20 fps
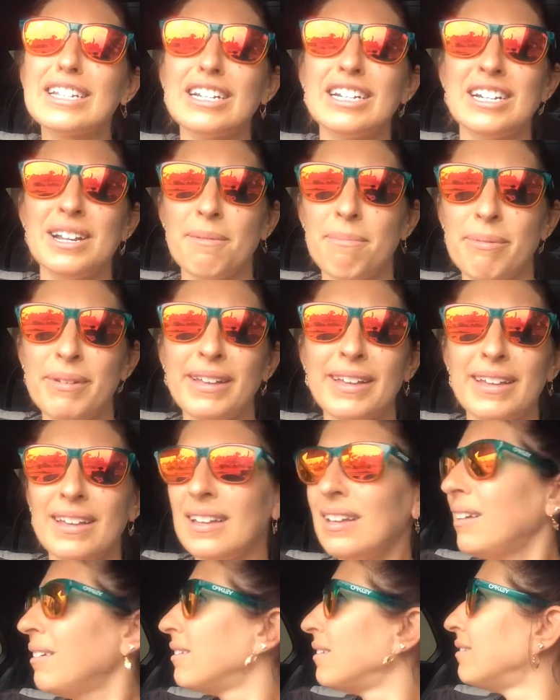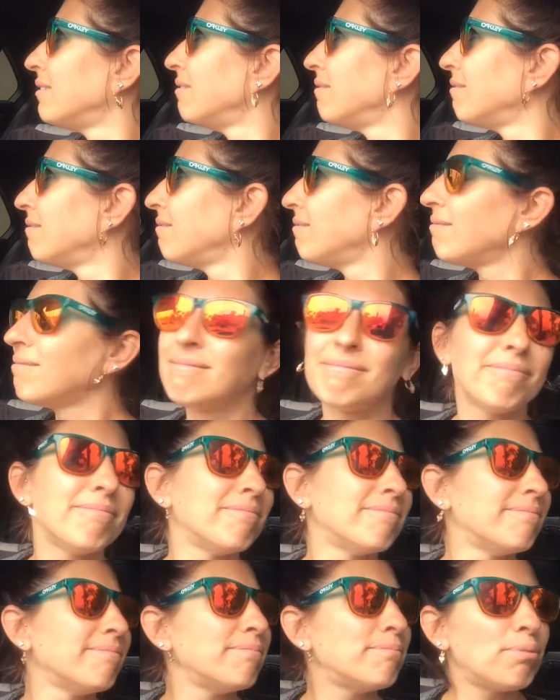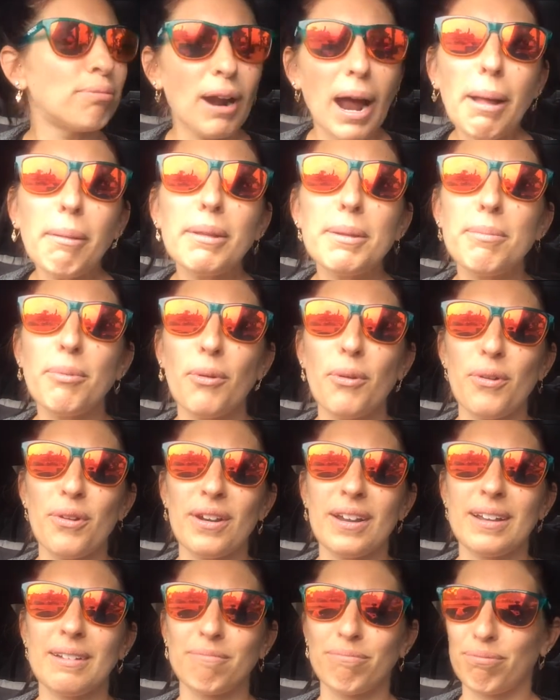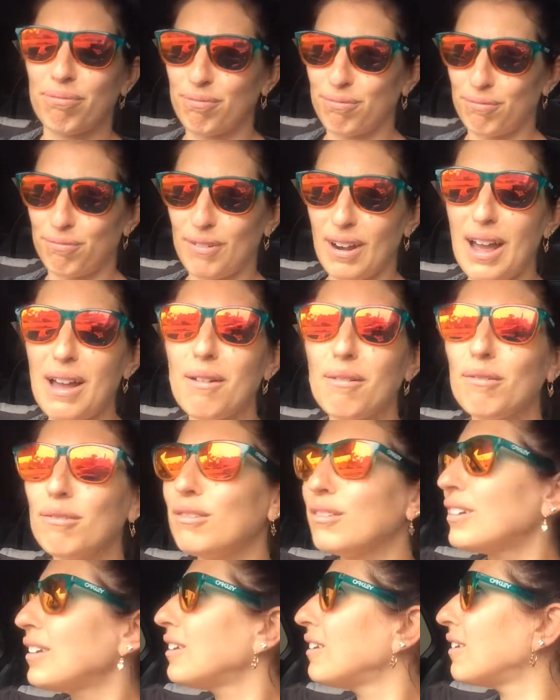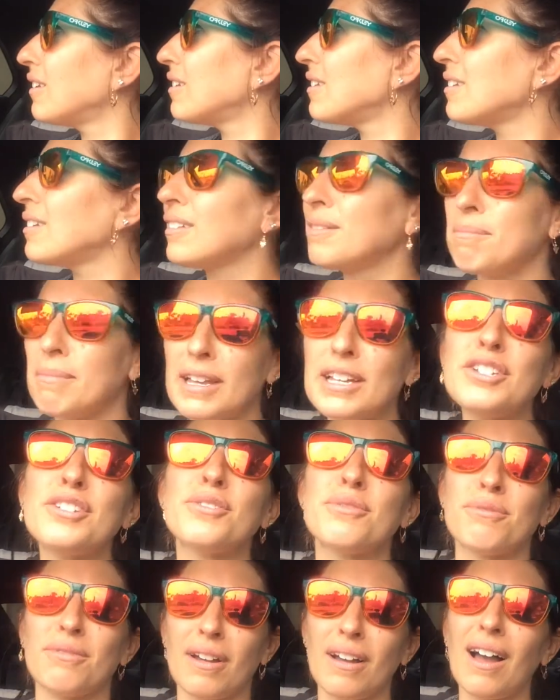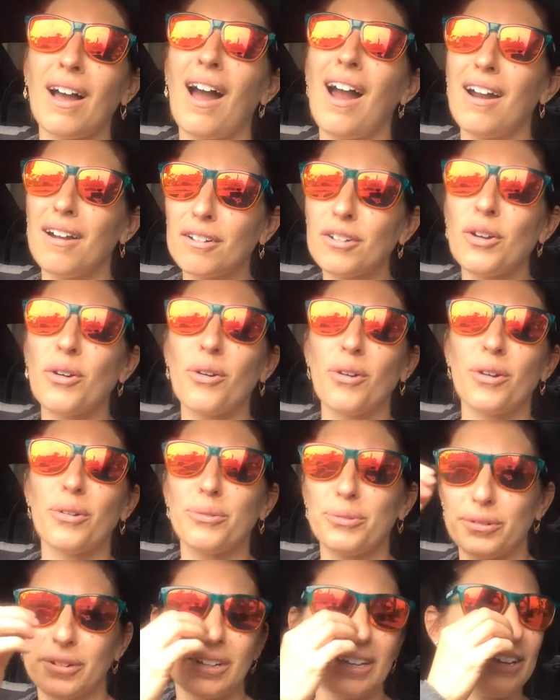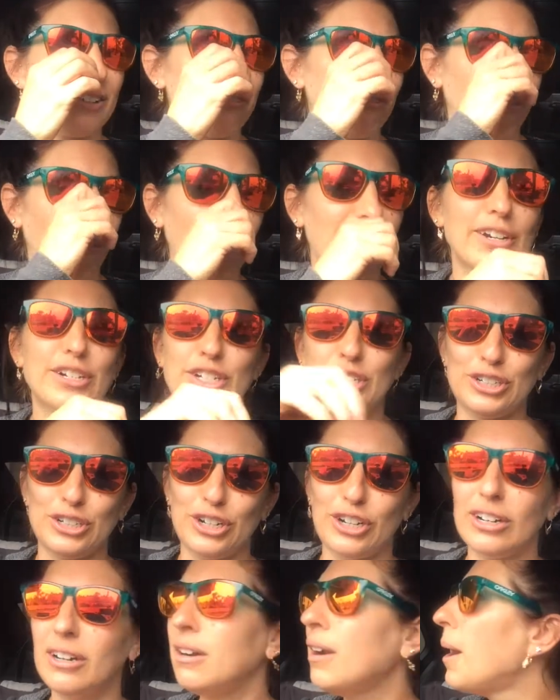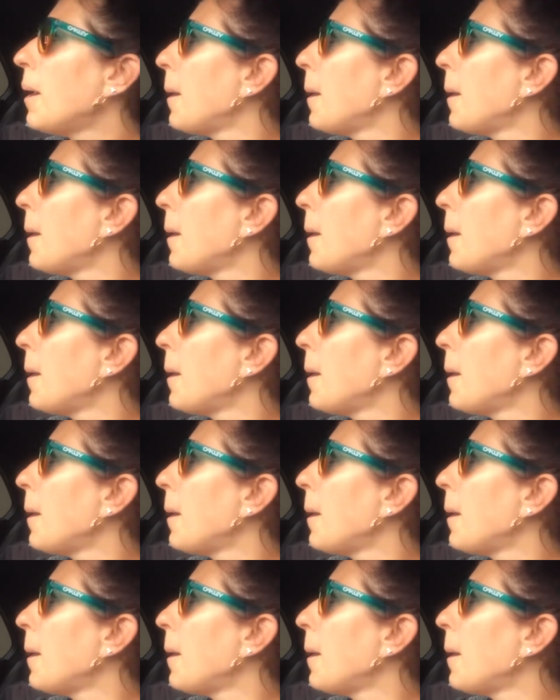gonna be probably boring, probably a hardcore rookie for sure.